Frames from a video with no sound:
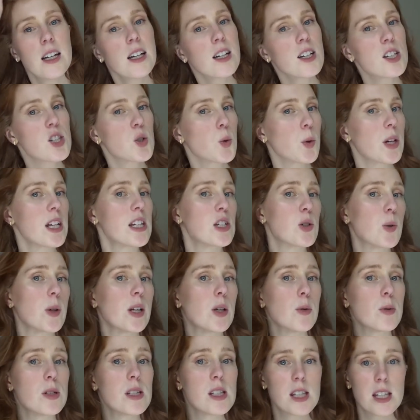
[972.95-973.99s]
Because twenty
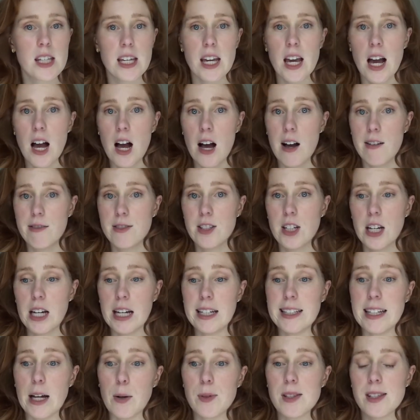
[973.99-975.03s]
twenty was the year after
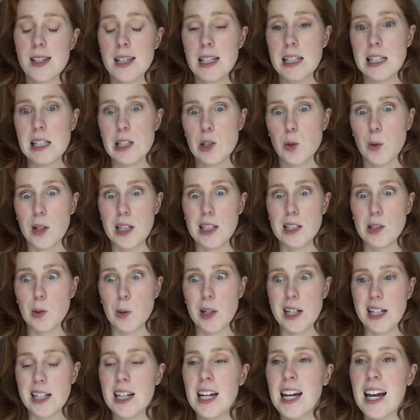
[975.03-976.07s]
and that was twenty
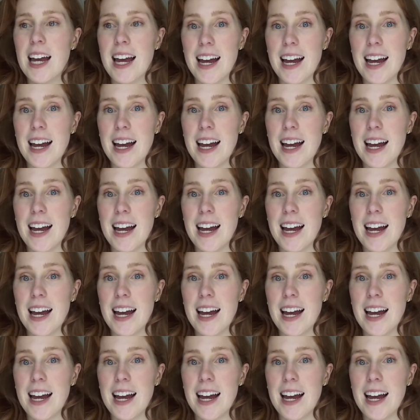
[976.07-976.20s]
twenty.